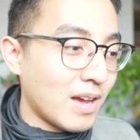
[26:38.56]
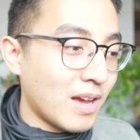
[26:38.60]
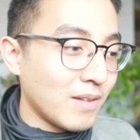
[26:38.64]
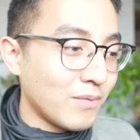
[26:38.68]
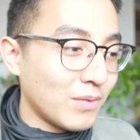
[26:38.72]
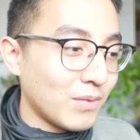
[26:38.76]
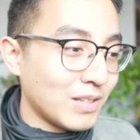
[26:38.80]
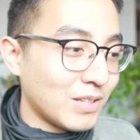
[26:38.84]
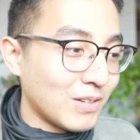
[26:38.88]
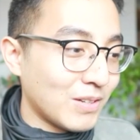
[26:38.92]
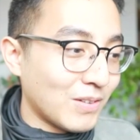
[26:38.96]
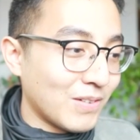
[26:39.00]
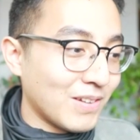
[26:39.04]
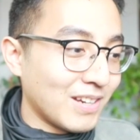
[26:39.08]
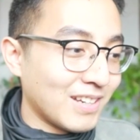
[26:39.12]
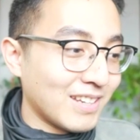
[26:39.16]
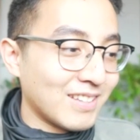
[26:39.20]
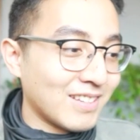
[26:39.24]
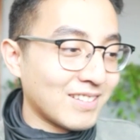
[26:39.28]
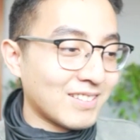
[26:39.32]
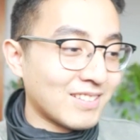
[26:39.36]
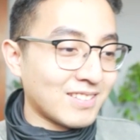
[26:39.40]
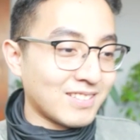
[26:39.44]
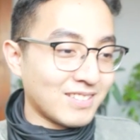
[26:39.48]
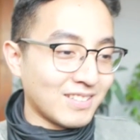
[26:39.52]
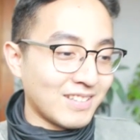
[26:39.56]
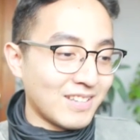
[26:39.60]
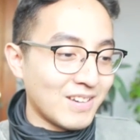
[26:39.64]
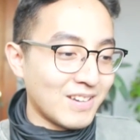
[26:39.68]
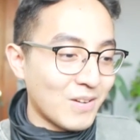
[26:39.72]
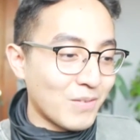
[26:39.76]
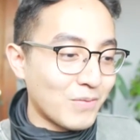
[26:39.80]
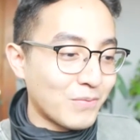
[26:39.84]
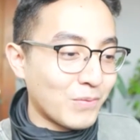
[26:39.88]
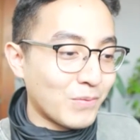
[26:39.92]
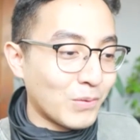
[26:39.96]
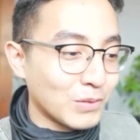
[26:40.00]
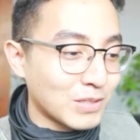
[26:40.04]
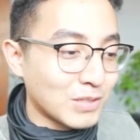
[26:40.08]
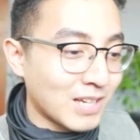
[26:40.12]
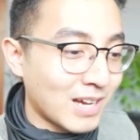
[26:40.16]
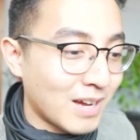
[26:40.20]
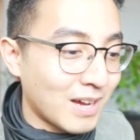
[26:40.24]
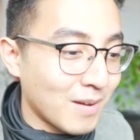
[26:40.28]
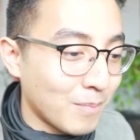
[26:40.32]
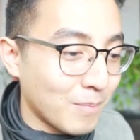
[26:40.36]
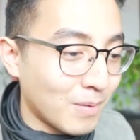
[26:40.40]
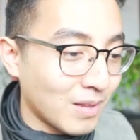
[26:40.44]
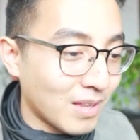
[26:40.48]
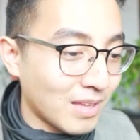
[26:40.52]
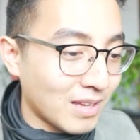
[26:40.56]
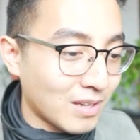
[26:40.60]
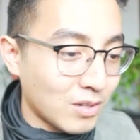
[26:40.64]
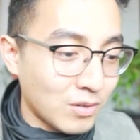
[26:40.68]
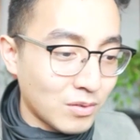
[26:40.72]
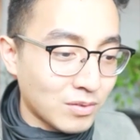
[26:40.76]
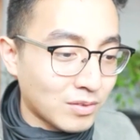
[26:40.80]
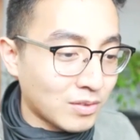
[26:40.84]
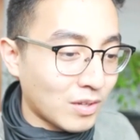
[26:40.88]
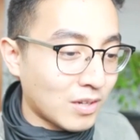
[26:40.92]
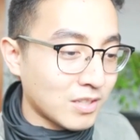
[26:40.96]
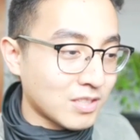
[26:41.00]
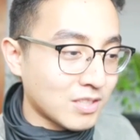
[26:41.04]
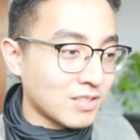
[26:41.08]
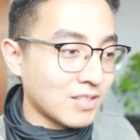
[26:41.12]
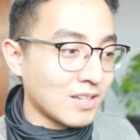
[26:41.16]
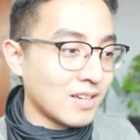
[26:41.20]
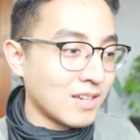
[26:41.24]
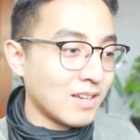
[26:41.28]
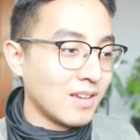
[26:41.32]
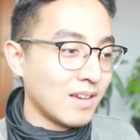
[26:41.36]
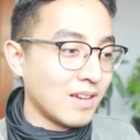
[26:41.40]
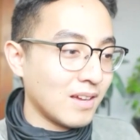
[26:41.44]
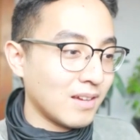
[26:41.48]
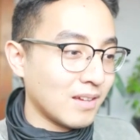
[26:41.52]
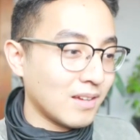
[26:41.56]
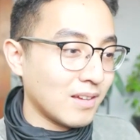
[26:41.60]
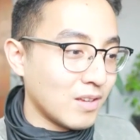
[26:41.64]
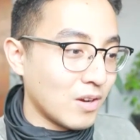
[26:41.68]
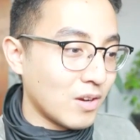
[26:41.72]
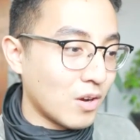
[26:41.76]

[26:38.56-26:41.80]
been doing this, you know, full time, but like you're such, you know,